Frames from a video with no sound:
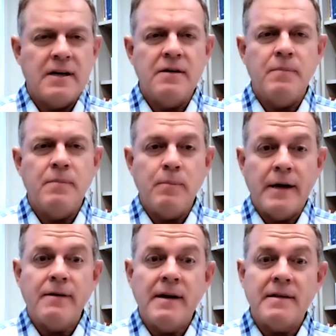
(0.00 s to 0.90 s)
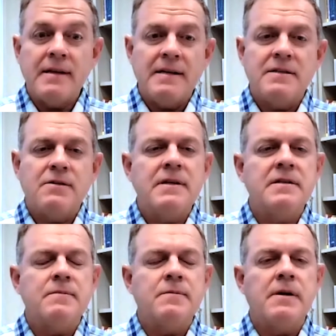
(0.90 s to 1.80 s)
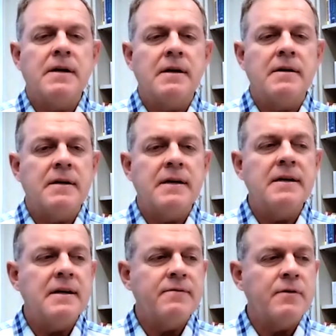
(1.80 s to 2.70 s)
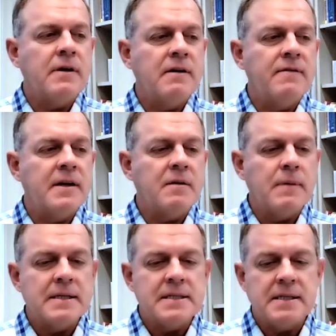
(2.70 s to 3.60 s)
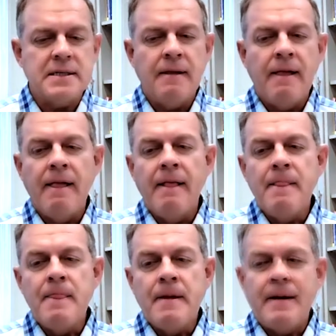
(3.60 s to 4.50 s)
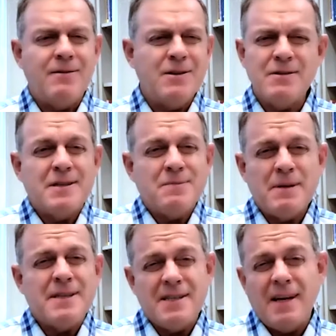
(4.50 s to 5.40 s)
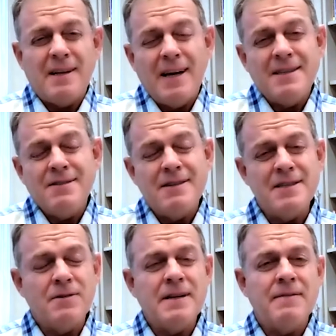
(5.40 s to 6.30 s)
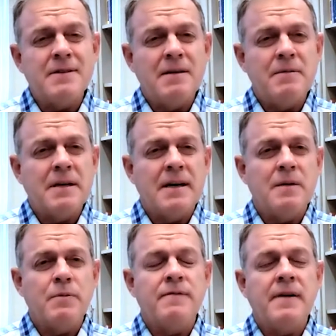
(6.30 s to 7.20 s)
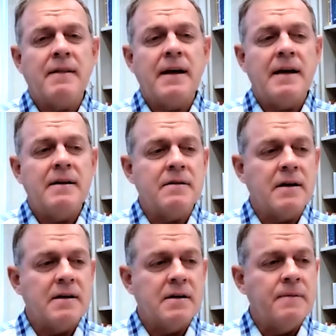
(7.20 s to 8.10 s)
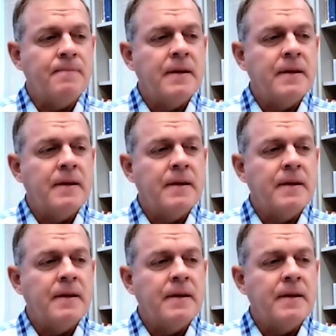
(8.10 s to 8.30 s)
I could be better at that. So I did some training in India for Ayurvedic medicine. I don't use it as much as I'd like, so I just don't have time to kind of perfect that and kind of,